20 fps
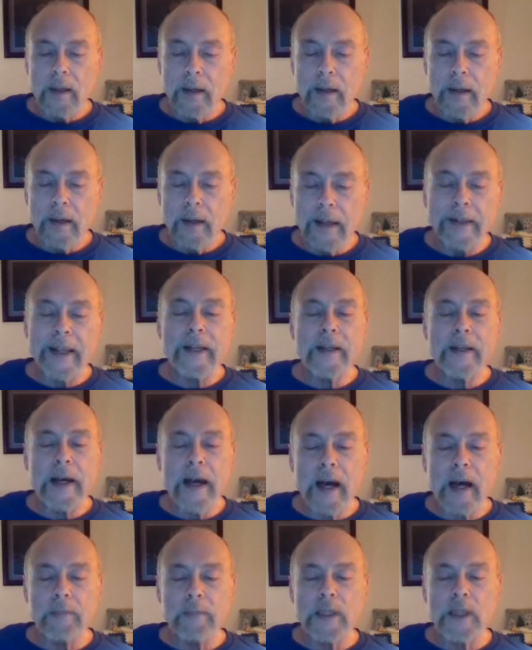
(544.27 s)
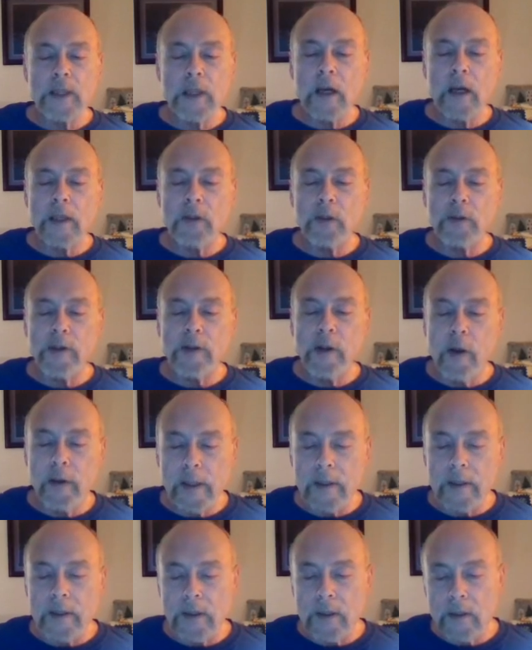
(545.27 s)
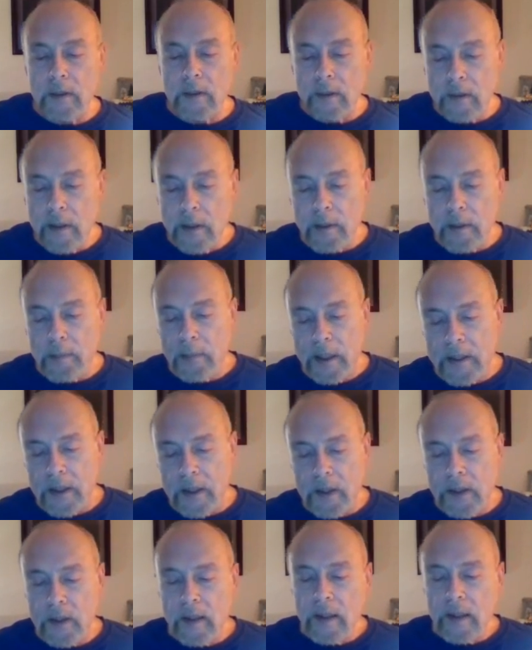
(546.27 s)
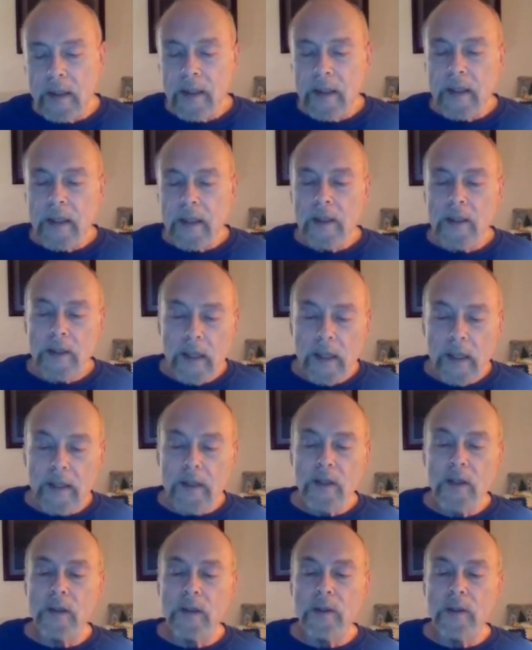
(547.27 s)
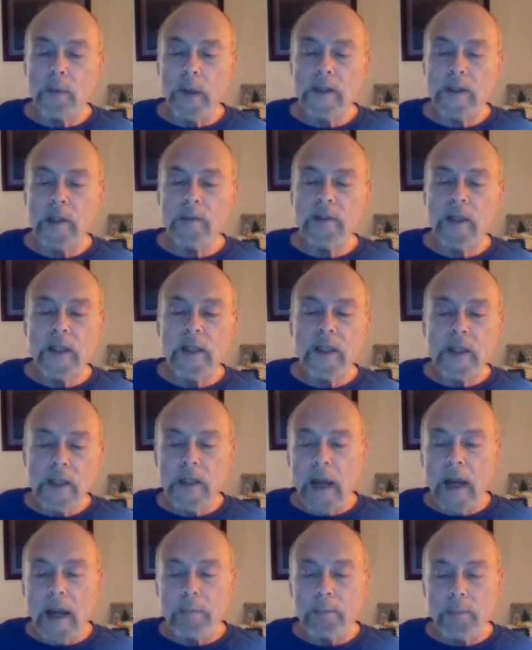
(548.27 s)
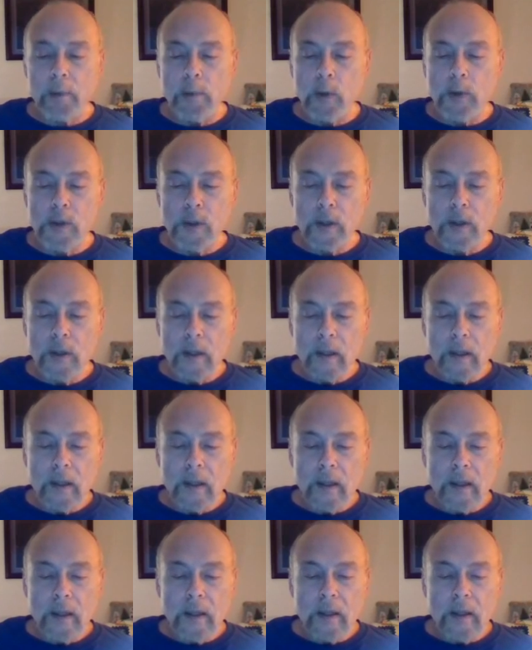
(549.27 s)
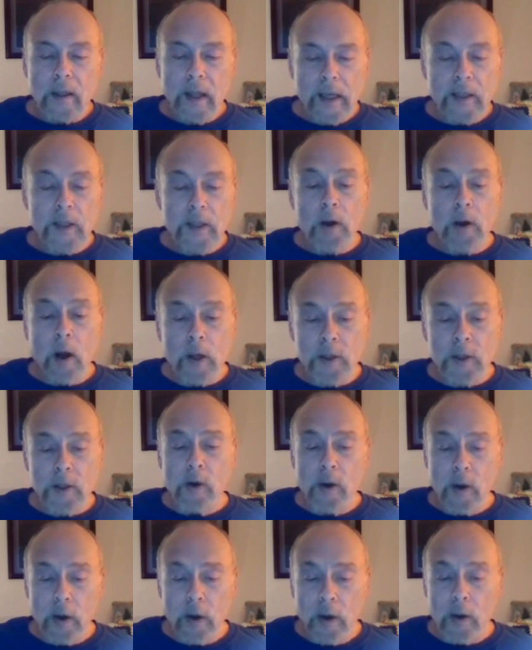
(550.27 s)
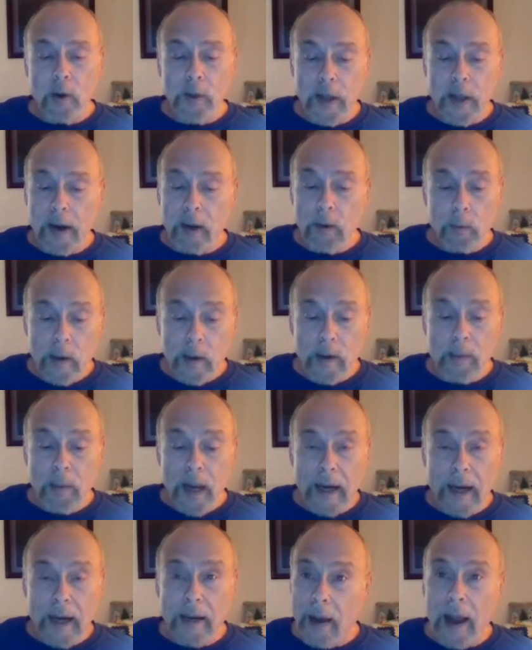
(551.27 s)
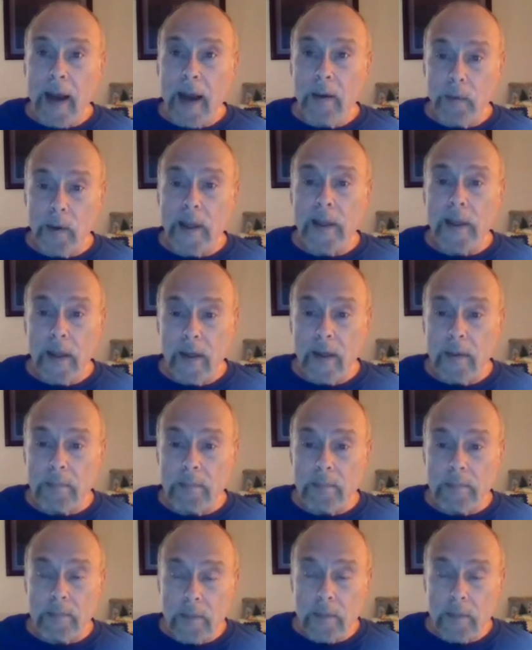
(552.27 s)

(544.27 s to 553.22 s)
And then Thomas, also known as Didymus, said to the rest of the disciples, 'Let us also go that we may die with him.'